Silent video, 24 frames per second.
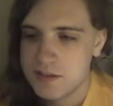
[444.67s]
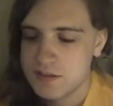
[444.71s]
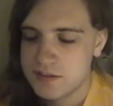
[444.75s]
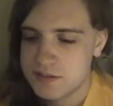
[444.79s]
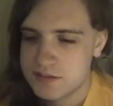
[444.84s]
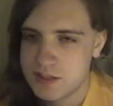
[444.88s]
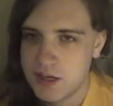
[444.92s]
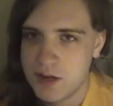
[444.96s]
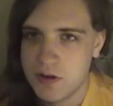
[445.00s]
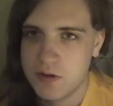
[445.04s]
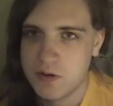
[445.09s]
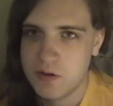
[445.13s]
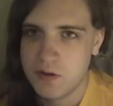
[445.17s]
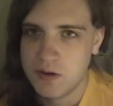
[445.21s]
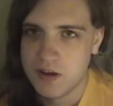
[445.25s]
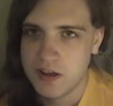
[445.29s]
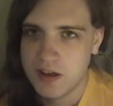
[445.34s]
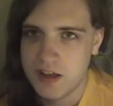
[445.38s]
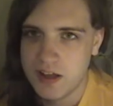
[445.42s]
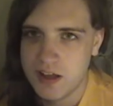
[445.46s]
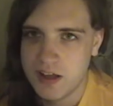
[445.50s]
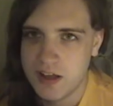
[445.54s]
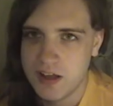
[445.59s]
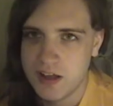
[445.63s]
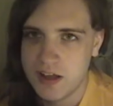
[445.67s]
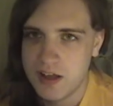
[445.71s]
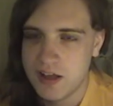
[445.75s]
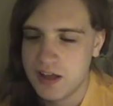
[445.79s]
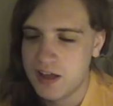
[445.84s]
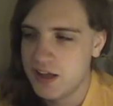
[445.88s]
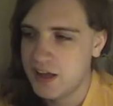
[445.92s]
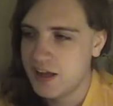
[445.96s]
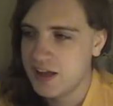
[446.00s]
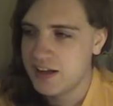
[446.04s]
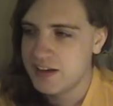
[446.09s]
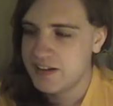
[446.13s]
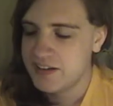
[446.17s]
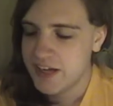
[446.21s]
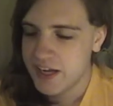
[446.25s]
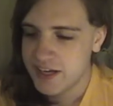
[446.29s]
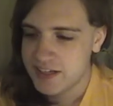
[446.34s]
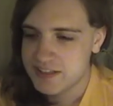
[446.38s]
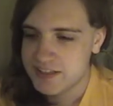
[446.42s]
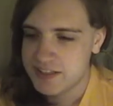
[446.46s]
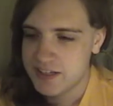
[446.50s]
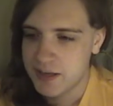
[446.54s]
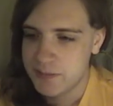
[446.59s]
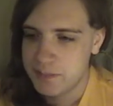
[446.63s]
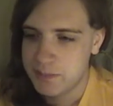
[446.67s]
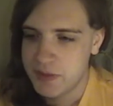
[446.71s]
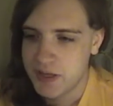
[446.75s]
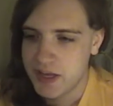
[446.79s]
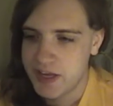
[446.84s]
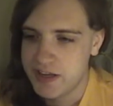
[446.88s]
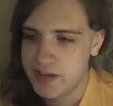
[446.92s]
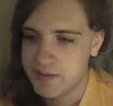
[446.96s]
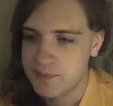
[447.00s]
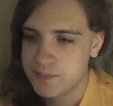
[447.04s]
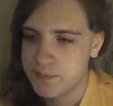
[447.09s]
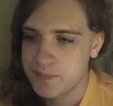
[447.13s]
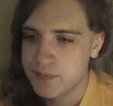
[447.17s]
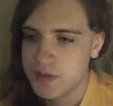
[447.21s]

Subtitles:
So next update.